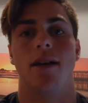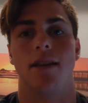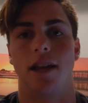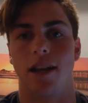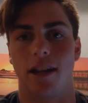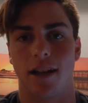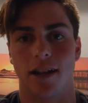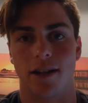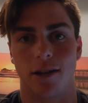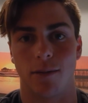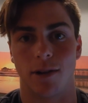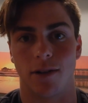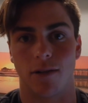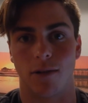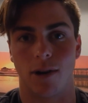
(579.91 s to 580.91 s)
thank you guys so
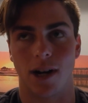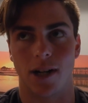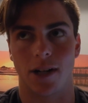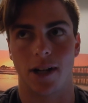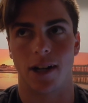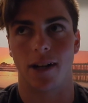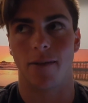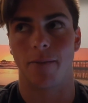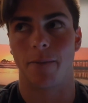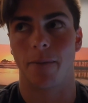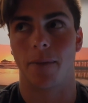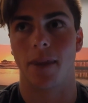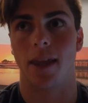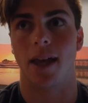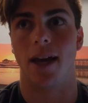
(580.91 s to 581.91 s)
much for watching.
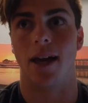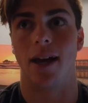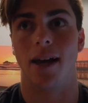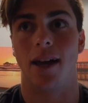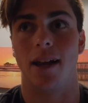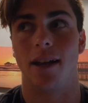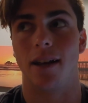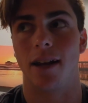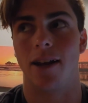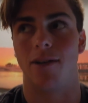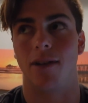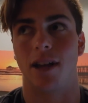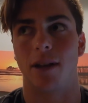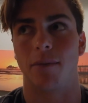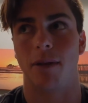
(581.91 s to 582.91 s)
And I
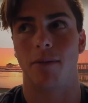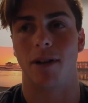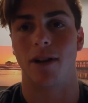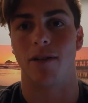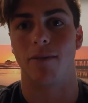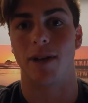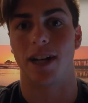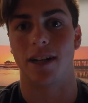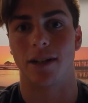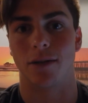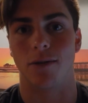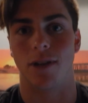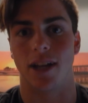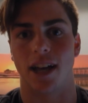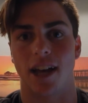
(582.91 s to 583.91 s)
know a lot of people are going back to
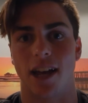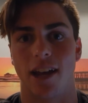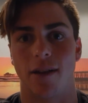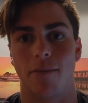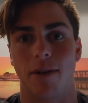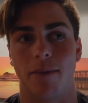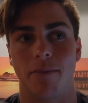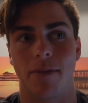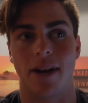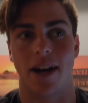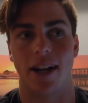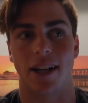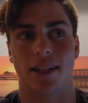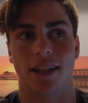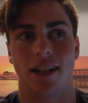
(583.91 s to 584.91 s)
school like I am. I'm
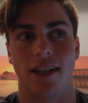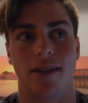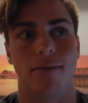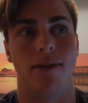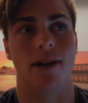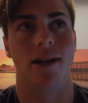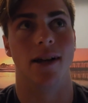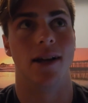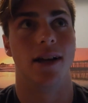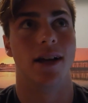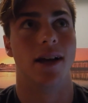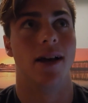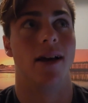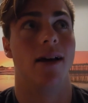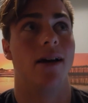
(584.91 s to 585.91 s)
not excited, but
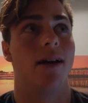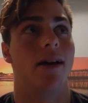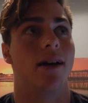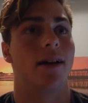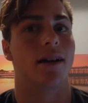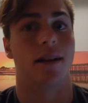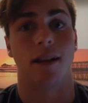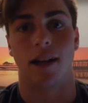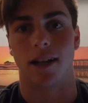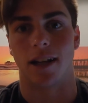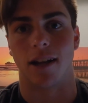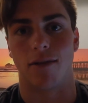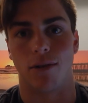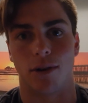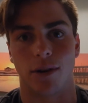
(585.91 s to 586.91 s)
good luck
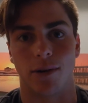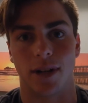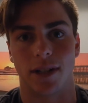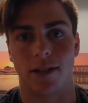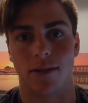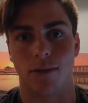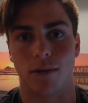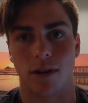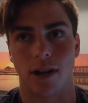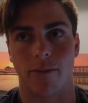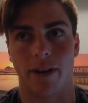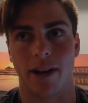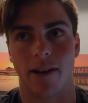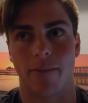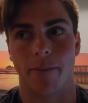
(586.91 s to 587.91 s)
to everyone who has school
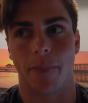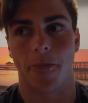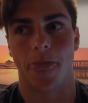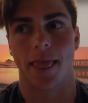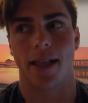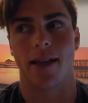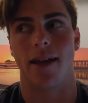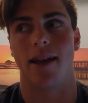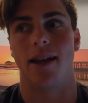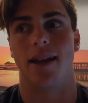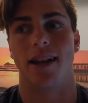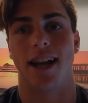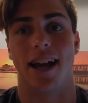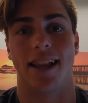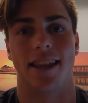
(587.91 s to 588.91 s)
coming up.
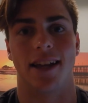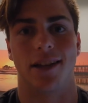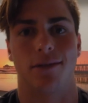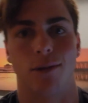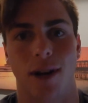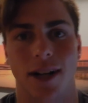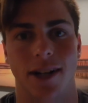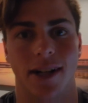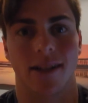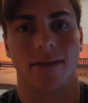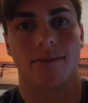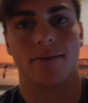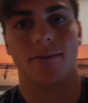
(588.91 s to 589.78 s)
And yeah, thanks for watching.